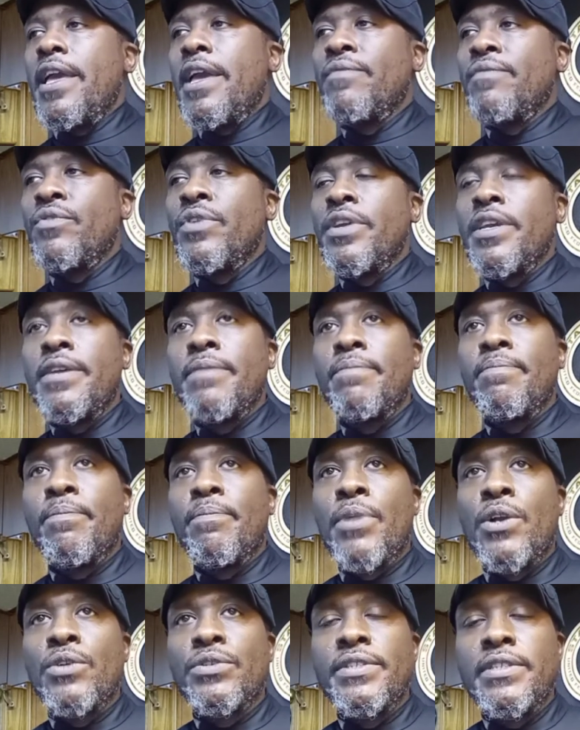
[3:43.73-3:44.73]
Every
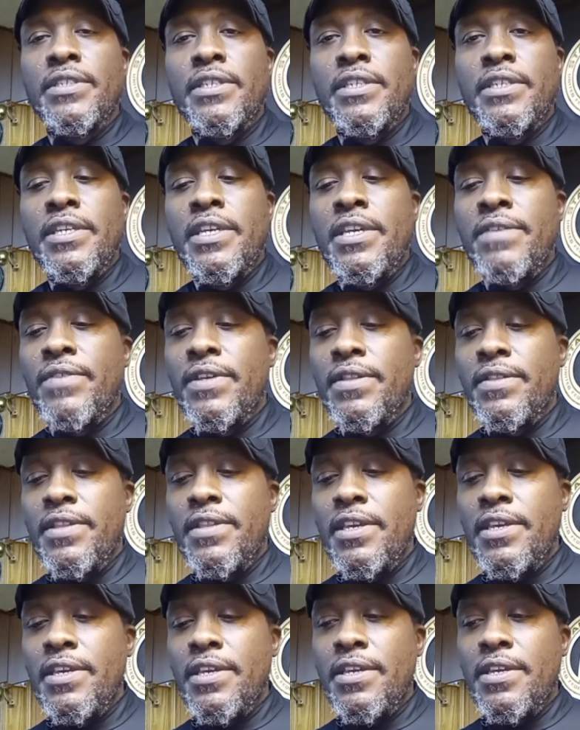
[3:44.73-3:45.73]
person,
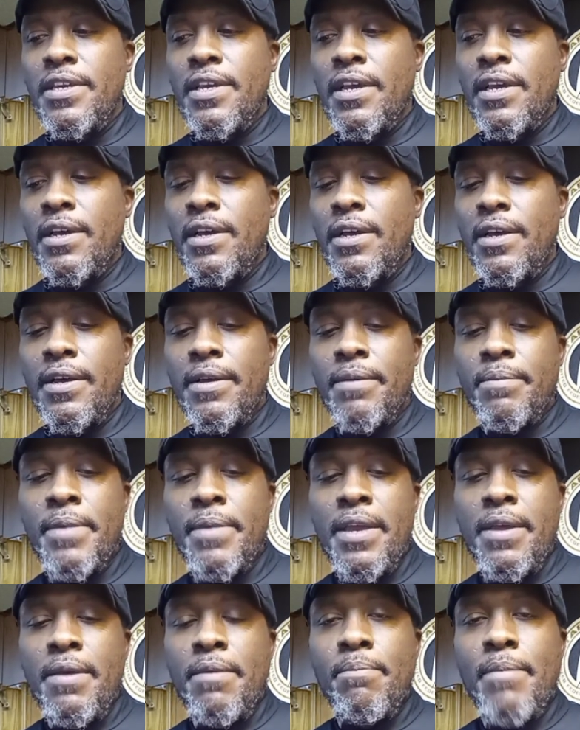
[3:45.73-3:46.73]
even the
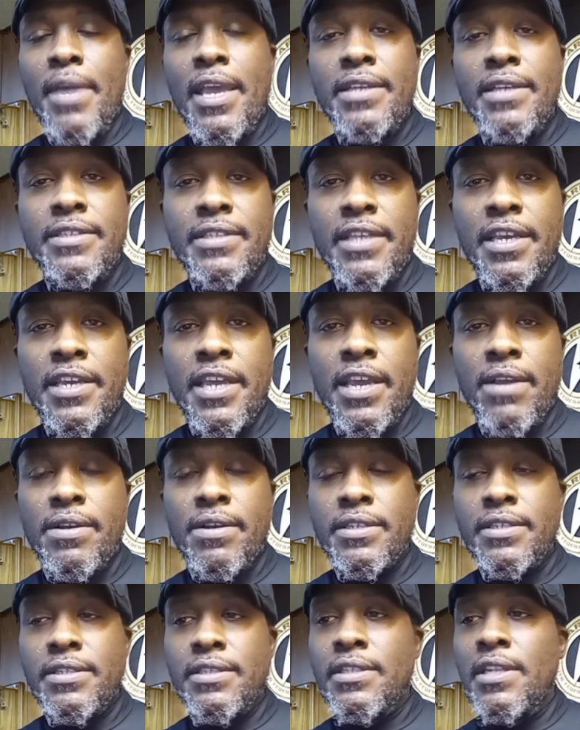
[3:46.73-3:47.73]
mainstay
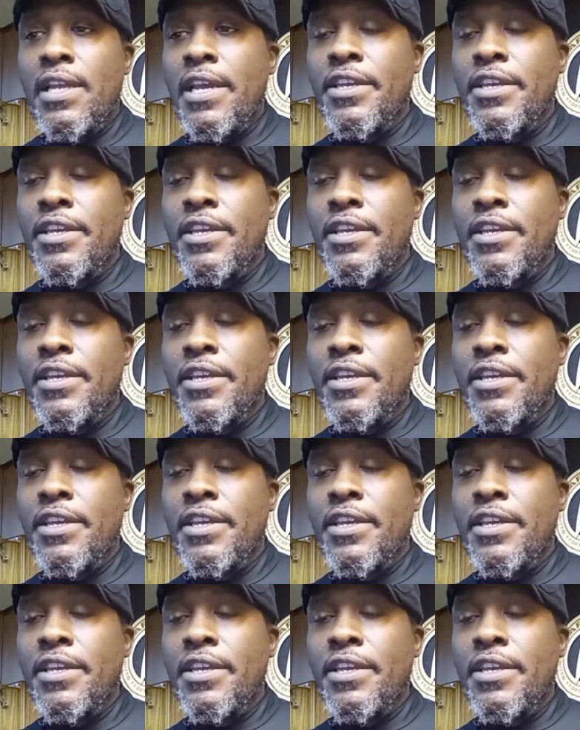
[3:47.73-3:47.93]
characters